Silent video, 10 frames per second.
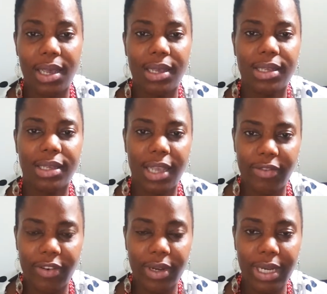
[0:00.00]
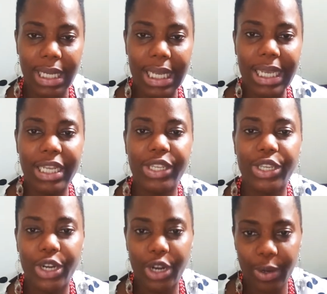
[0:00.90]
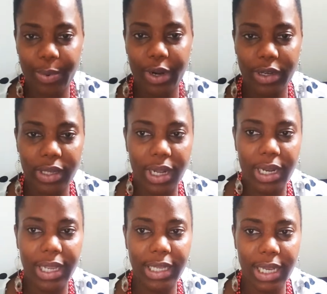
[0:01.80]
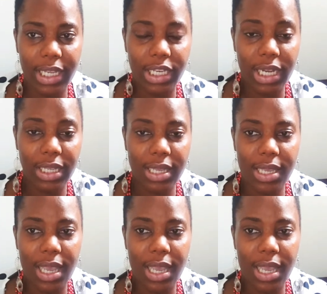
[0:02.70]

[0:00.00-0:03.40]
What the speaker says: 7, interpersonal intelligence.